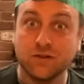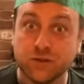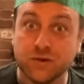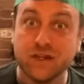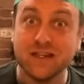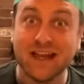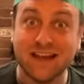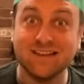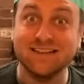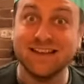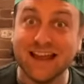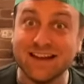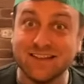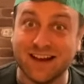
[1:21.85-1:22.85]
3 days
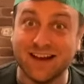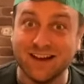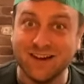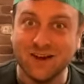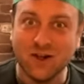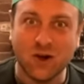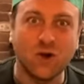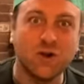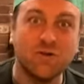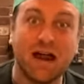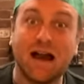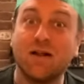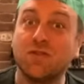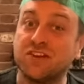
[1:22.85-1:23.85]
later, on
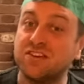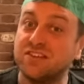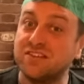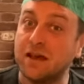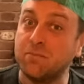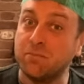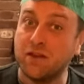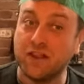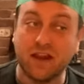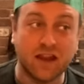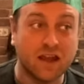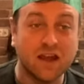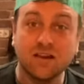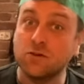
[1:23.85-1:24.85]
around the December
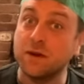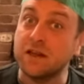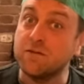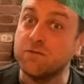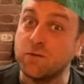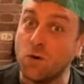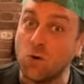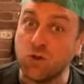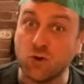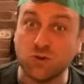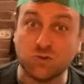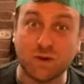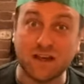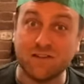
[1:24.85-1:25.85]
the 24th
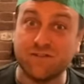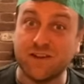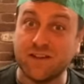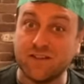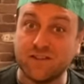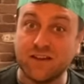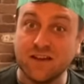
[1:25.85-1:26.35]
or 25th,